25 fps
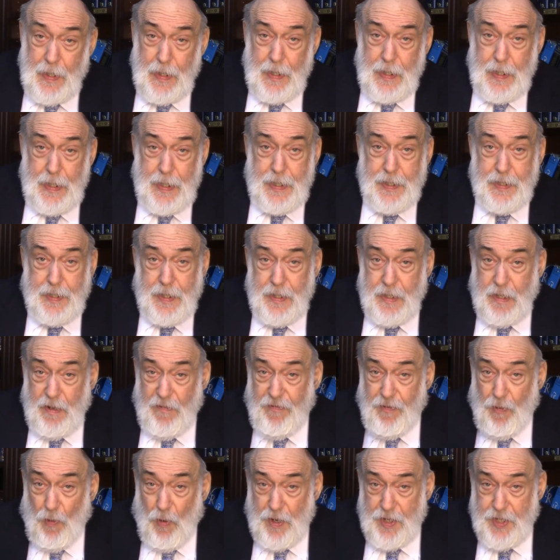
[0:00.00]
is into
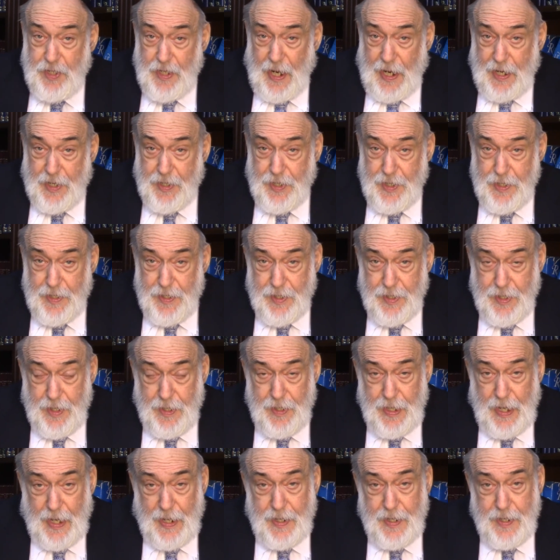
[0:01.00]
four sections, and
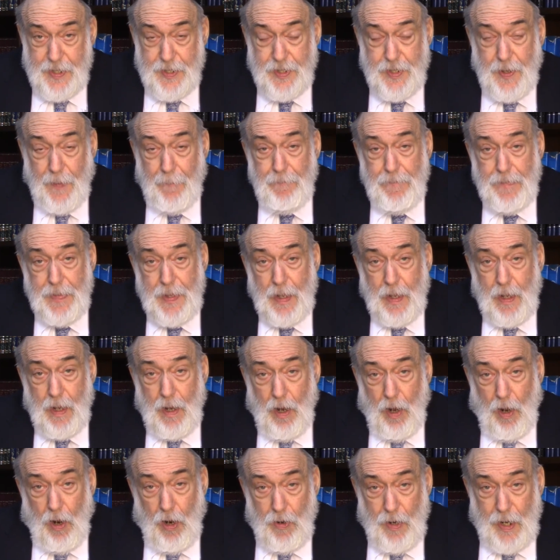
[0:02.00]
that is
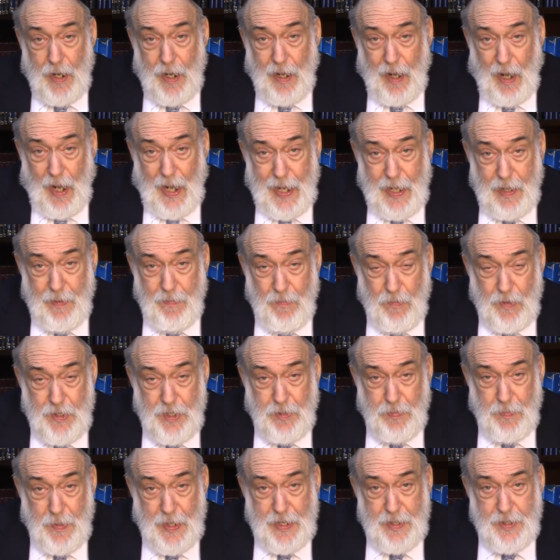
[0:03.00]
Orach Chaim,
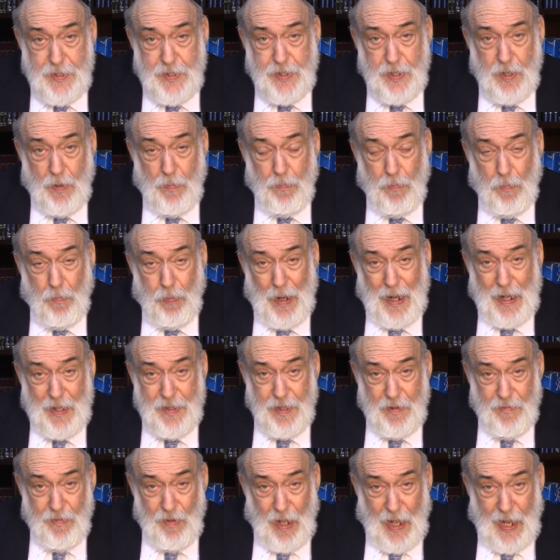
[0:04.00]
which means the
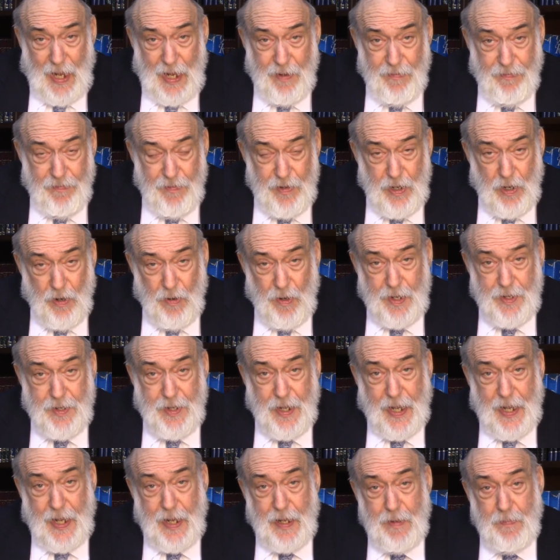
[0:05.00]
path of life.
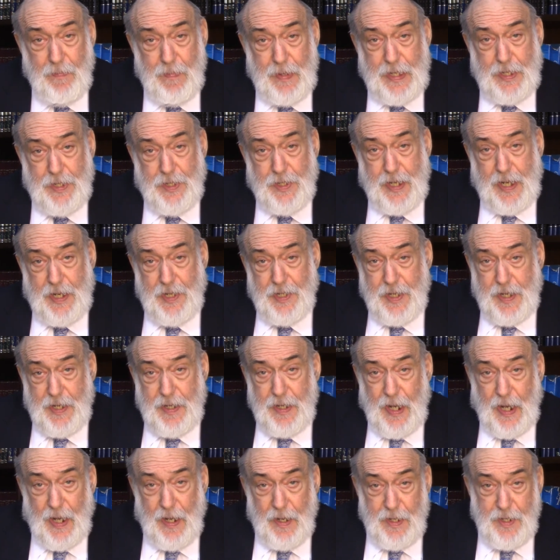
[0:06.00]
Yoredeya means teaching
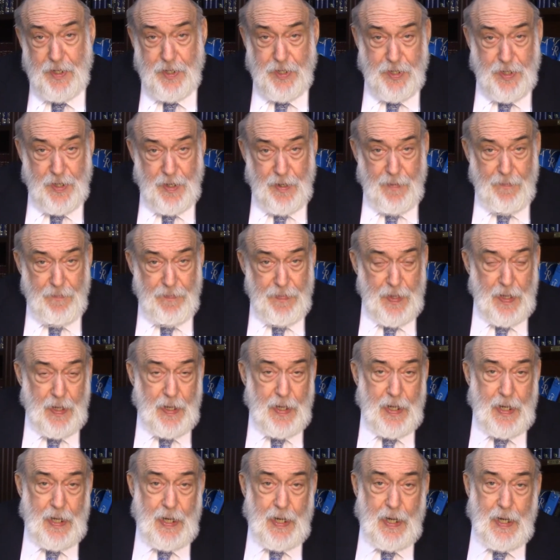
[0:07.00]
knowledge.
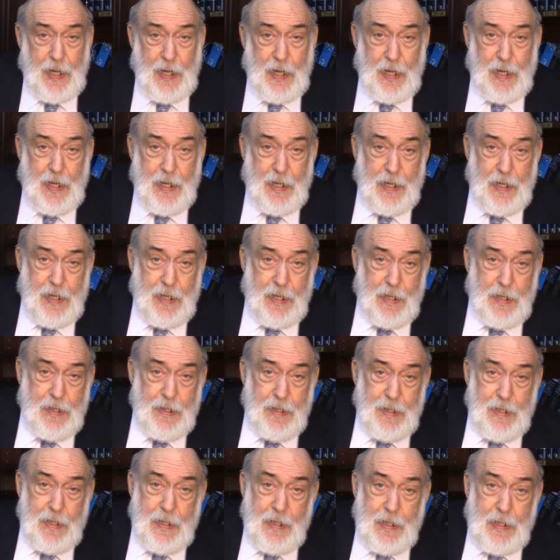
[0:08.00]

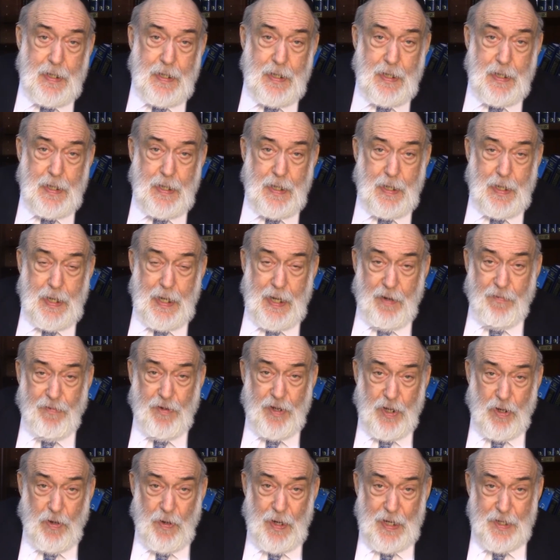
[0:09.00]
Even
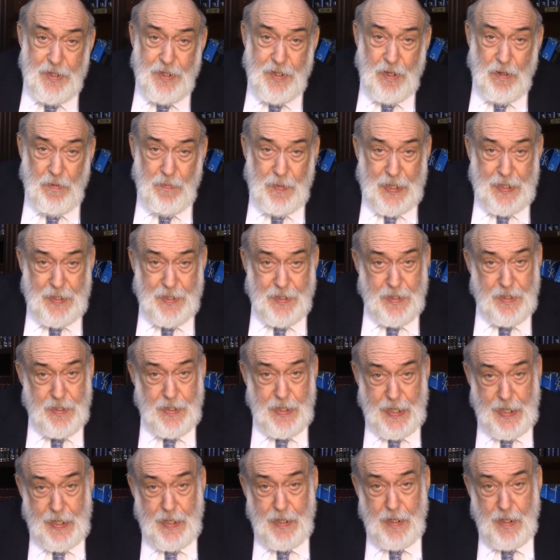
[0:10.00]
Ho'ezer means
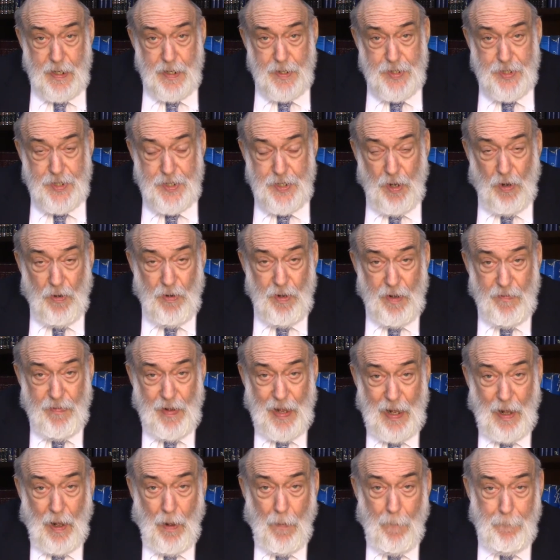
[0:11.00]
the stone of
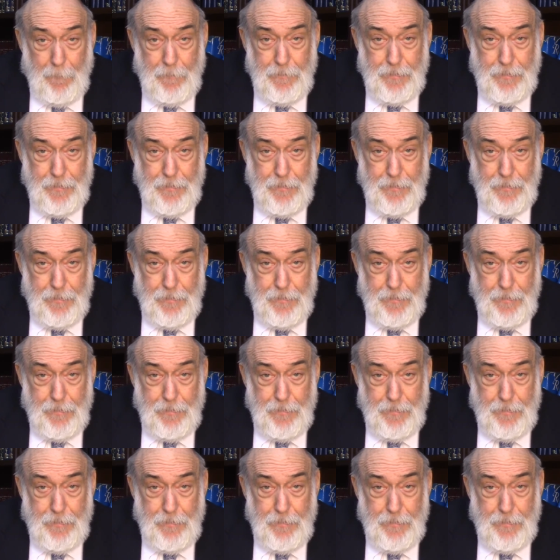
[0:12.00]
help,